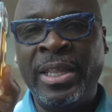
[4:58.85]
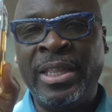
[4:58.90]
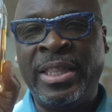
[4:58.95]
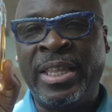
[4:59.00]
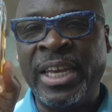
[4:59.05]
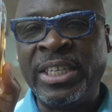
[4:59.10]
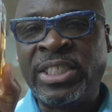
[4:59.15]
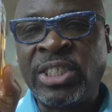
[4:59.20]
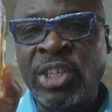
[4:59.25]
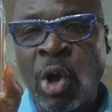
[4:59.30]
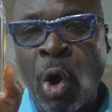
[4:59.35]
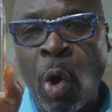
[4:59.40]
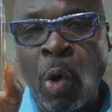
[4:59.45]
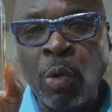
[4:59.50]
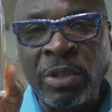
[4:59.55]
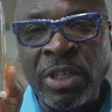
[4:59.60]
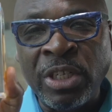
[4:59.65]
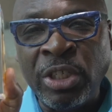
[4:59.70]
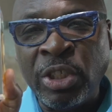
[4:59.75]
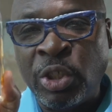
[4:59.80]
This
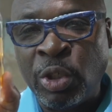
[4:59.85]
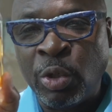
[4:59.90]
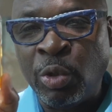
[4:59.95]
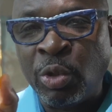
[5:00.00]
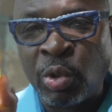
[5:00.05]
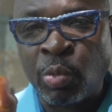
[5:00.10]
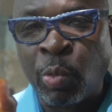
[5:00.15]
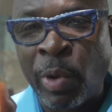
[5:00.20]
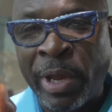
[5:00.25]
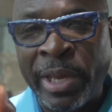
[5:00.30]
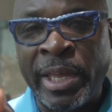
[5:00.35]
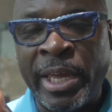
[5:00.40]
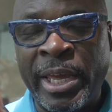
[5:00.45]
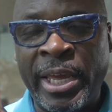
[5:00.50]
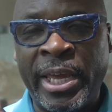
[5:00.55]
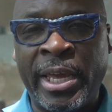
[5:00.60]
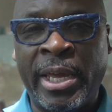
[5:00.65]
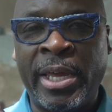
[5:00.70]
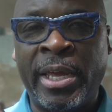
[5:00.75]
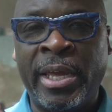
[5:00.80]
golden juice right
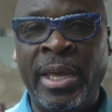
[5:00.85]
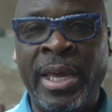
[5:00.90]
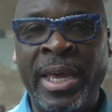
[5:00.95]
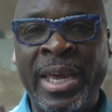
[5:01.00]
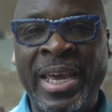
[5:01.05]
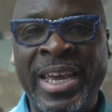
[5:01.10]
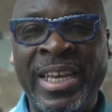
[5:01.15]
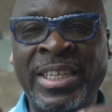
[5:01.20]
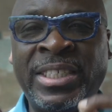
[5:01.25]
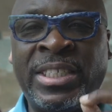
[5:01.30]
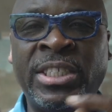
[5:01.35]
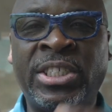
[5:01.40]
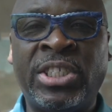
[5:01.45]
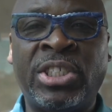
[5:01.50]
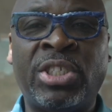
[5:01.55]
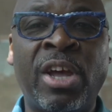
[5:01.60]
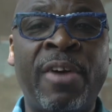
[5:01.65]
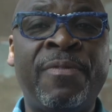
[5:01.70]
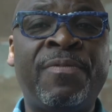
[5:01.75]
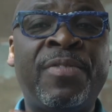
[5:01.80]
here is the
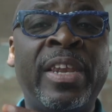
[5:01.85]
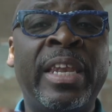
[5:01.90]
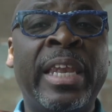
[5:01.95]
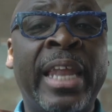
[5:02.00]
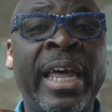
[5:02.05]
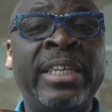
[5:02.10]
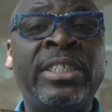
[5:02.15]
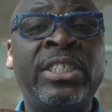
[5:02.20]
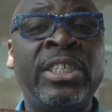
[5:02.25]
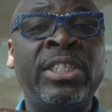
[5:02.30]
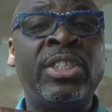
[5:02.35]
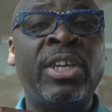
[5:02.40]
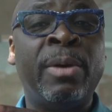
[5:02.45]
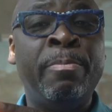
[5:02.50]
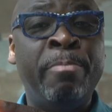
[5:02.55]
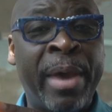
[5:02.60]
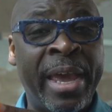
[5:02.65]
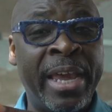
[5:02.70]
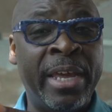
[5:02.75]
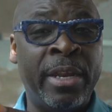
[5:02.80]
stuff that legends are
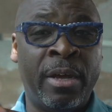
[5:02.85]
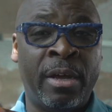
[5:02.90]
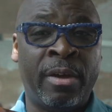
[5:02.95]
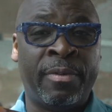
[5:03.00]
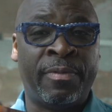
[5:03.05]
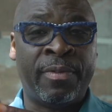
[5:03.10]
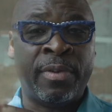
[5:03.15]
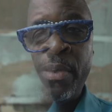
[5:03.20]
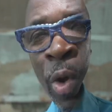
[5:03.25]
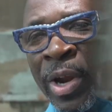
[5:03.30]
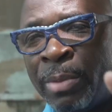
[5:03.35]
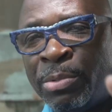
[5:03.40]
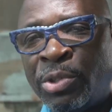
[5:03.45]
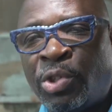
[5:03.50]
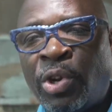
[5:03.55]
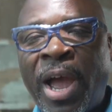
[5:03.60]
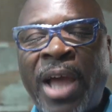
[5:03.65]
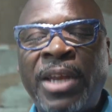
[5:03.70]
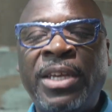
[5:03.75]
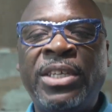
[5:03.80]
made of. So what I'm
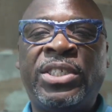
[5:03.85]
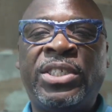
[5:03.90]
trying to